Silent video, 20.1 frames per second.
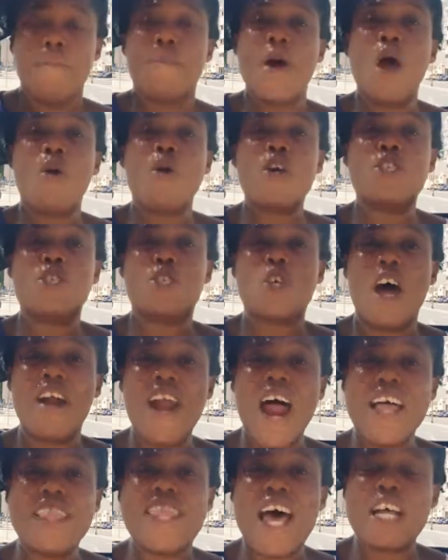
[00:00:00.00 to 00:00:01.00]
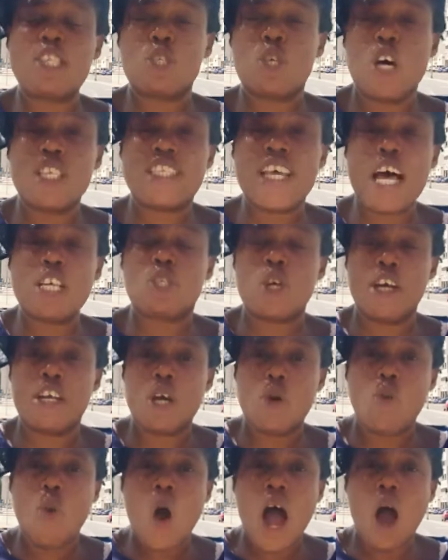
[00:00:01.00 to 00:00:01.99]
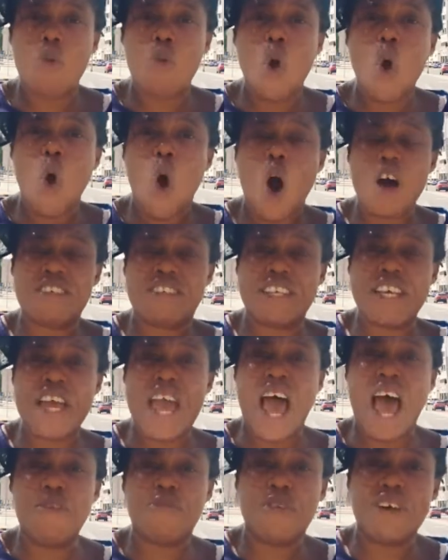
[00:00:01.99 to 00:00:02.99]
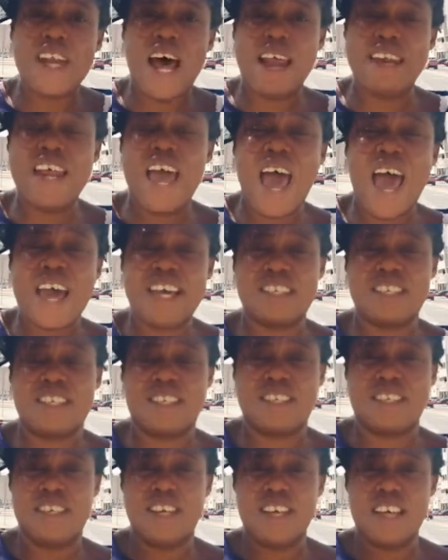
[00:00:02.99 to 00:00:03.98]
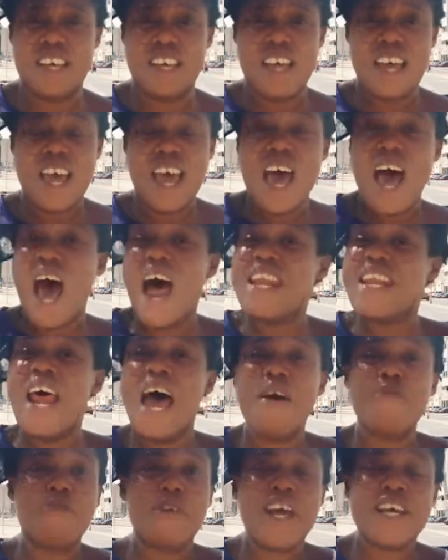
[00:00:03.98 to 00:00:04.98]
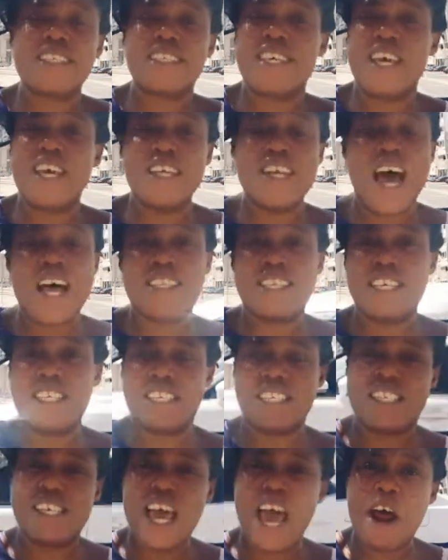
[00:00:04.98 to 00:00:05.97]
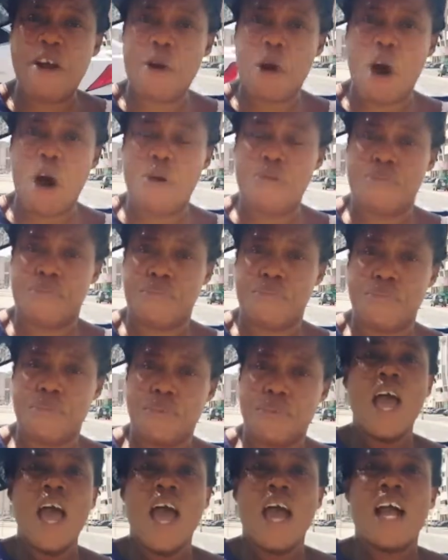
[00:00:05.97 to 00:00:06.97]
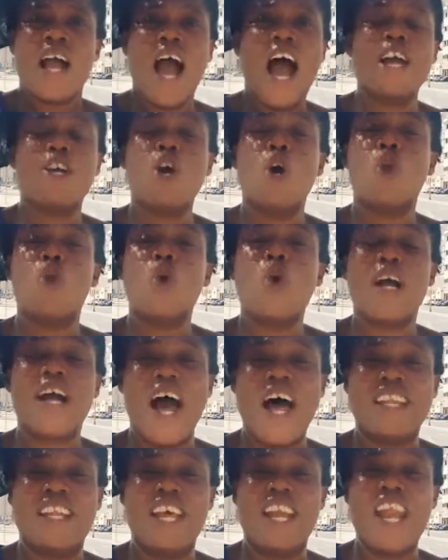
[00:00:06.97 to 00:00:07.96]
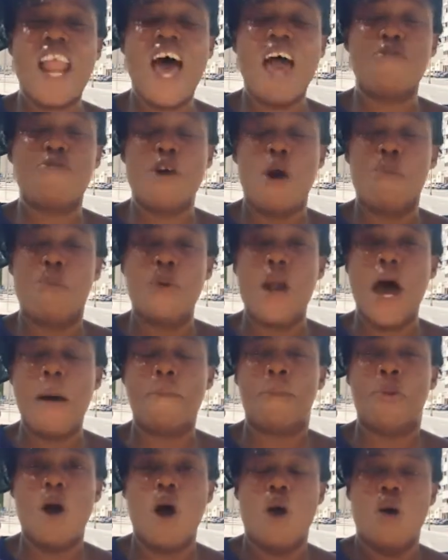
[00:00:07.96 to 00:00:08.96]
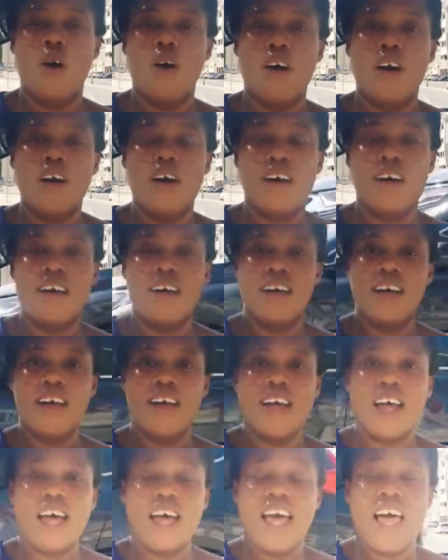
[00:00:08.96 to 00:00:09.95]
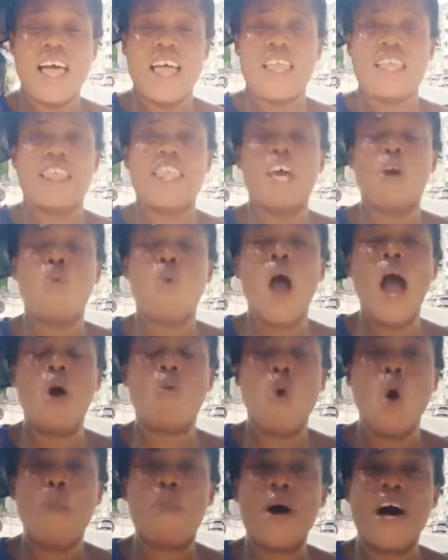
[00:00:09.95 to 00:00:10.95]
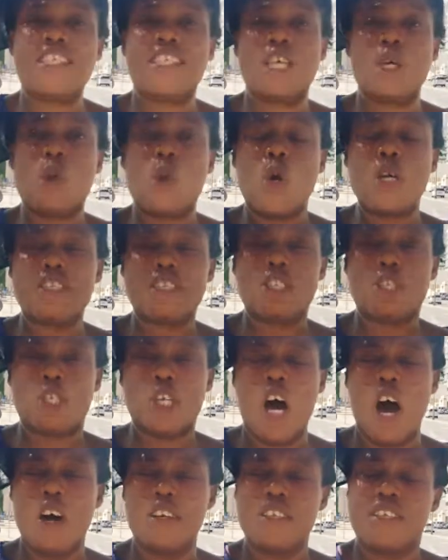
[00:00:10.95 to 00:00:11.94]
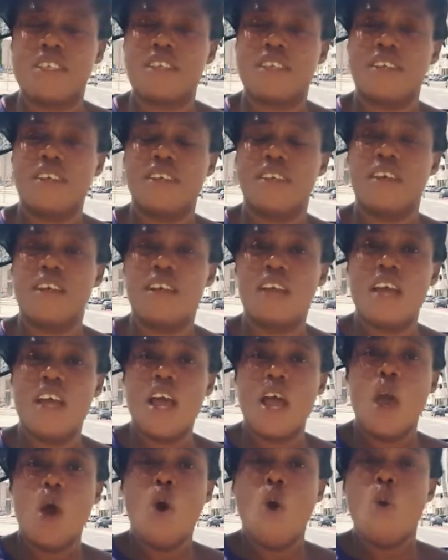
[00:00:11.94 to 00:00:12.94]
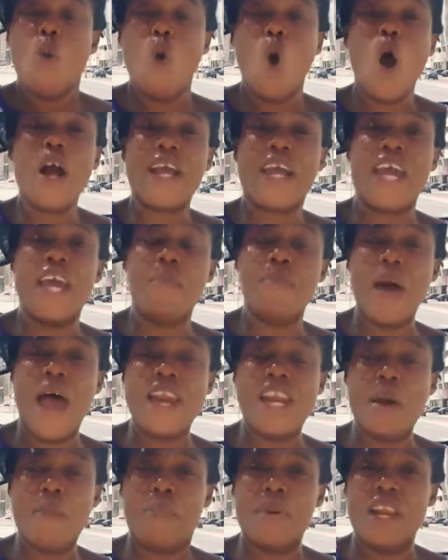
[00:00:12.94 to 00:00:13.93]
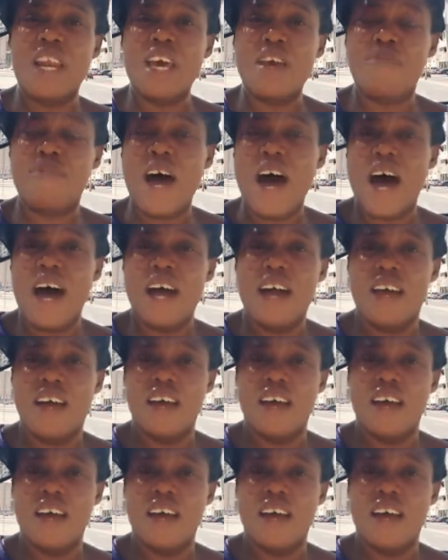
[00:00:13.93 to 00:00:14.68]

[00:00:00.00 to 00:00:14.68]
but we surrender total to the one who holds the heaven and earth and everything that is thereof. Can you look at the life of Brabo? The one who persecuted the church, who killed many believers.